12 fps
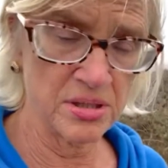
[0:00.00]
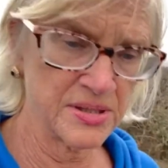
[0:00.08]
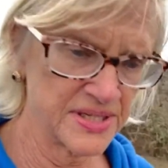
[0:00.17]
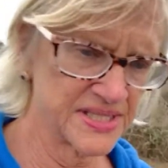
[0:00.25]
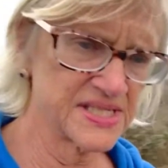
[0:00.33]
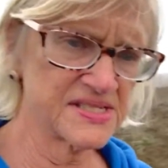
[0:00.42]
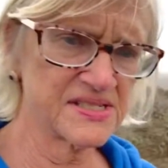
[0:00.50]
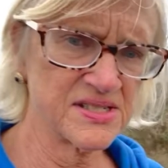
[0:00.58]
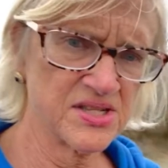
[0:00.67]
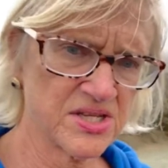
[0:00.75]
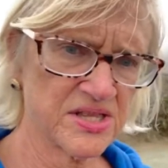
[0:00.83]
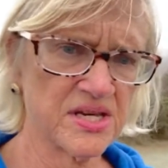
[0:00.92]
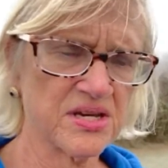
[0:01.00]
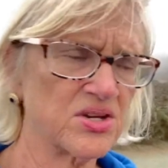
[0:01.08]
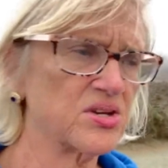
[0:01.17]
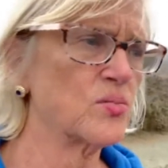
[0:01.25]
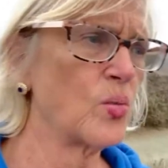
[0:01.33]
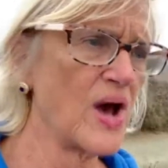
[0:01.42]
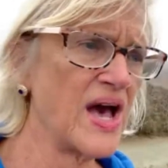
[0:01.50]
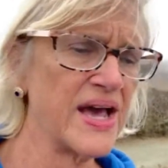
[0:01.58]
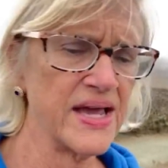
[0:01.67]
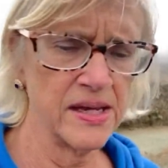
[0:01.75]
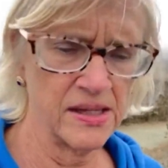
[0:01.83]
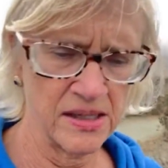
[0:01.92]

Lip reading: that doesn't look that good. Why?